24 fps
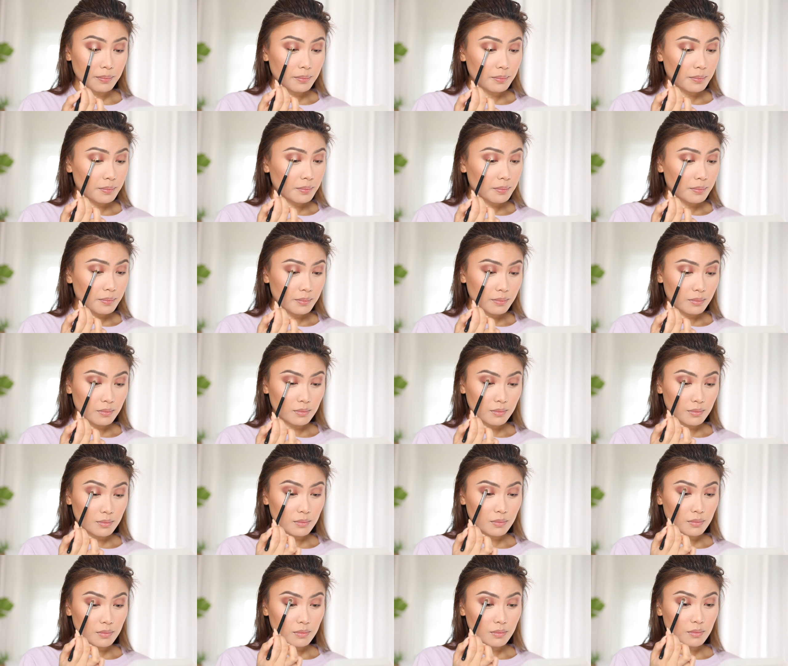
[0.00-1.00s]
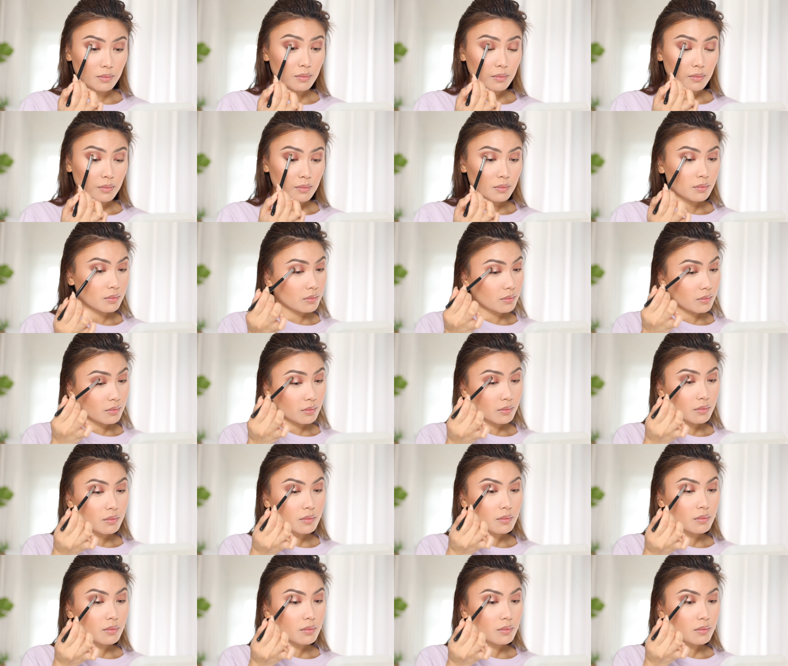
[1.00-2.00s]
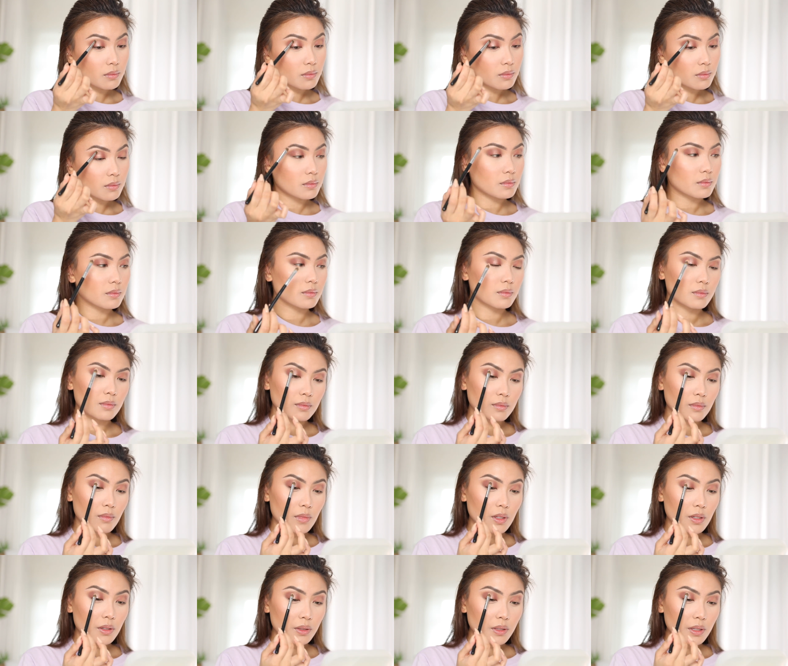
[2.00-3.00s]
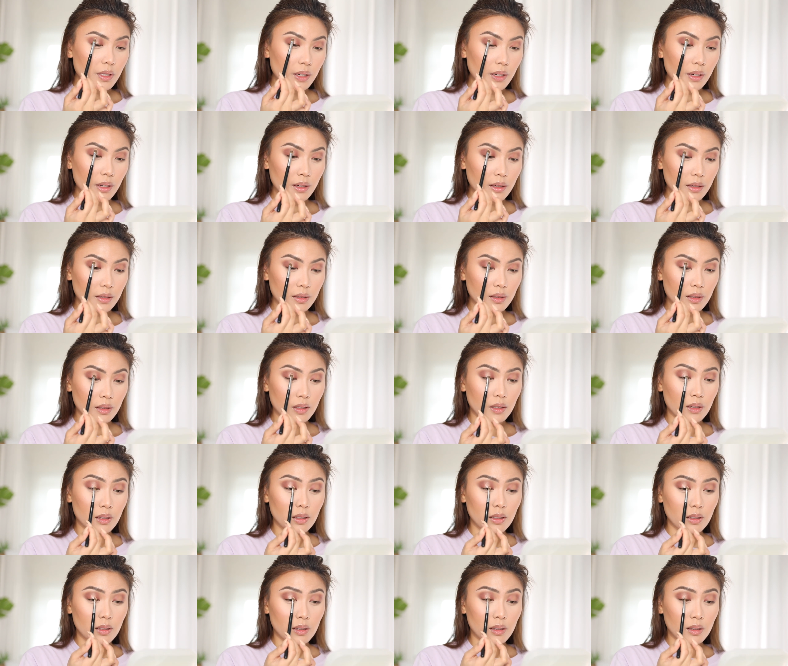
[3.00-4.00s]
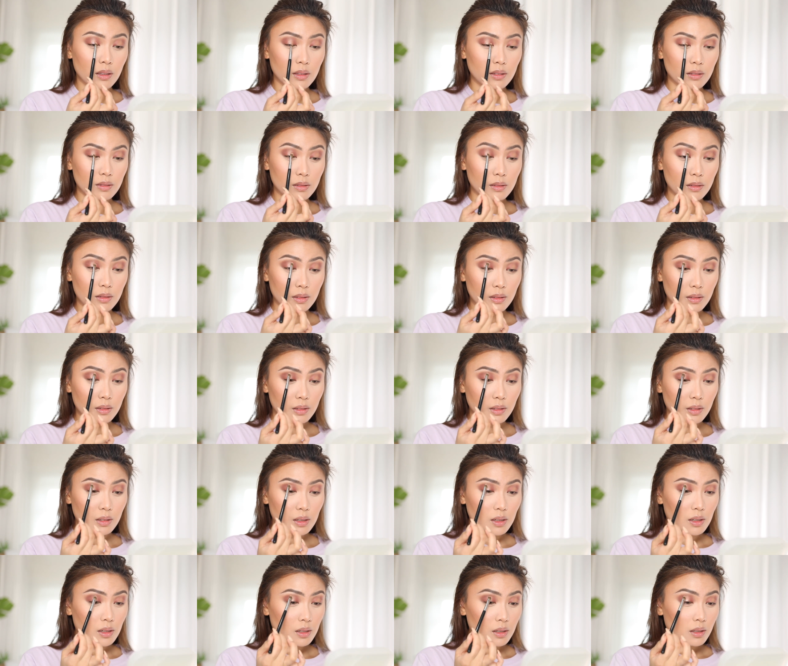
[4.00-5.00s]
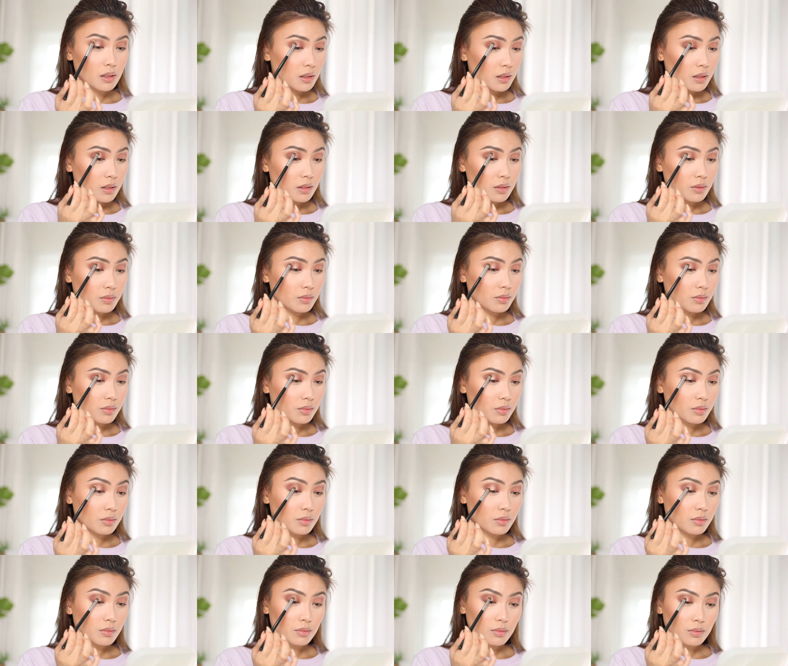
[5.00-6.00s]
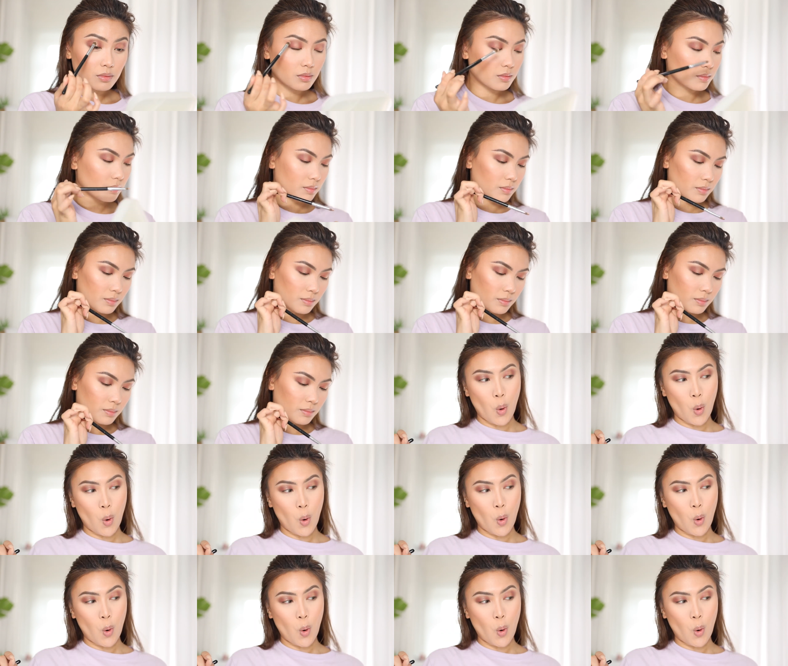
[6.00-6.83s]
(no one is talking)